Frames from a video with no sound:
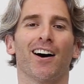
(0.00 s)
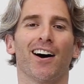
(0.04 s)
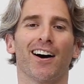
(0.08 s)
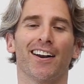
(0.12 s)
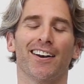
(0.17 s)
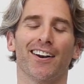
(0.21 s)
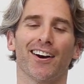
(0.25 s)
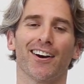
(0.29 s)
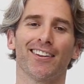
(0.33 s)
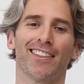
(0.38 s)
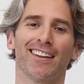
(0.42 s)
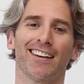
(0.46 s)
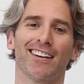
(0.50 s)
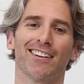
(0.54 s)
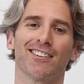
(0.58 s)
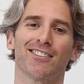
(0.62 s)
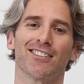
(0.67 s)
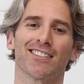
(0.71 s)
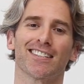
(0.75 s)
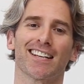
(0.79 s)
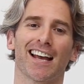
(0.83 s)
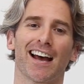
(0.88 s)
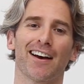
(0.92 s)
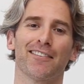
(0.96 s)
I know that you're
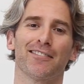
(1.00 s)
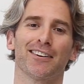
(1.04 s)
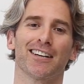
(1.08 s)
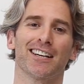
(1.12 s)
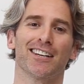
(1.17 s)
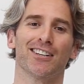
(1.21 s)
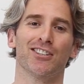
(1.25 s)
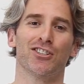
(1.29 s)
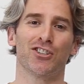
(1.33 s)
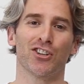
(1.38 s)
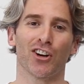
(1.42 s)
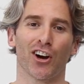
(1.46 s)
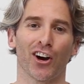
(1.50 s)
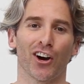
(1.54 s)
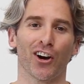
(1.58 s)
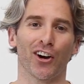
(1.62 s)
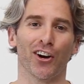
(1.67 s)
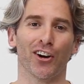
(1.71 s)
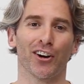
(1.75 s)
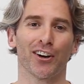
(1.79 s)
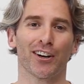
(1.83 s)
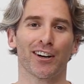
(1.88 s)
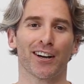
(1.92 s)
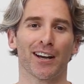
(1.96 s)
just having a
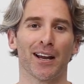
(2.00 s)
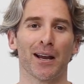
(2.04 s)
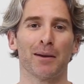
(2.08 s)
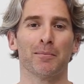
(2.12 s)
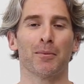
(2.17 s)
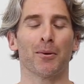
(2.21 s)
joke,